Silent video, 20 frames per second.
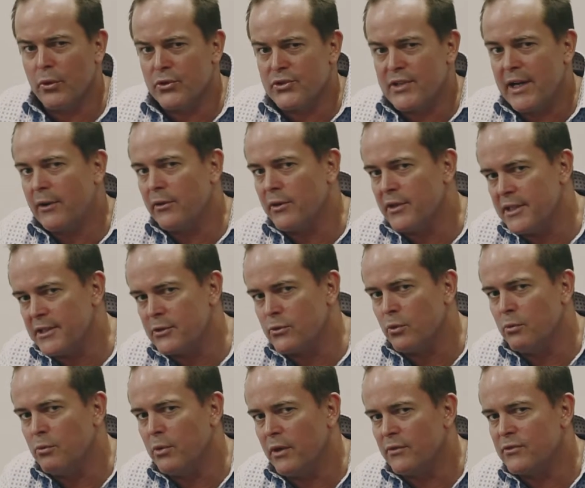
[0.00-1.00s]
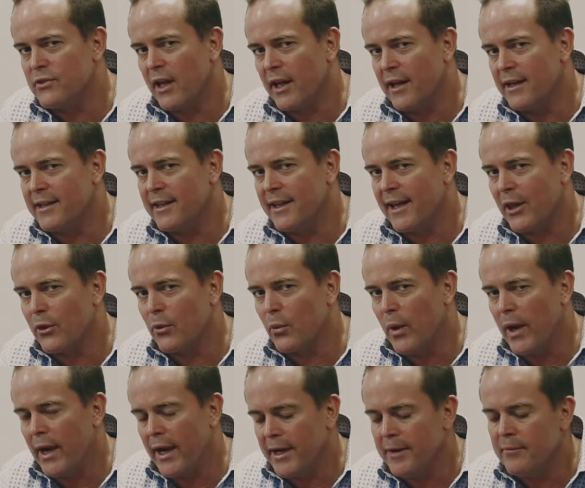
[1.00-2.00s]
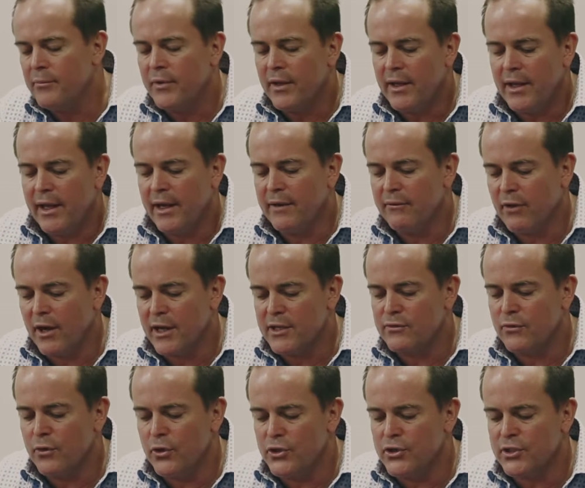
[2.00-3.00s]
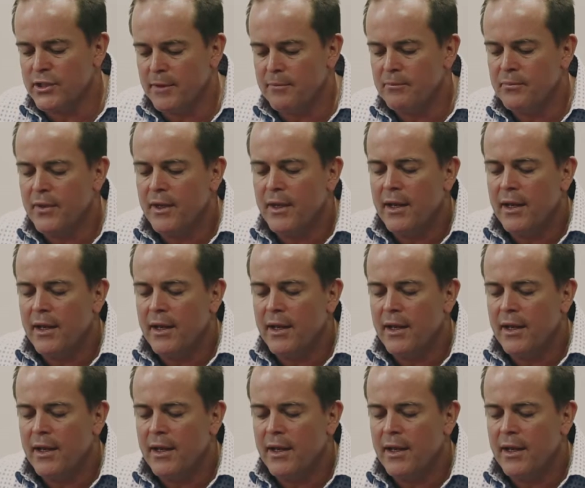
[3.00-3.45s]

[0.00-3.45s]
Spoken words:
centre of the disc will move slightly to the other way, and vice versa.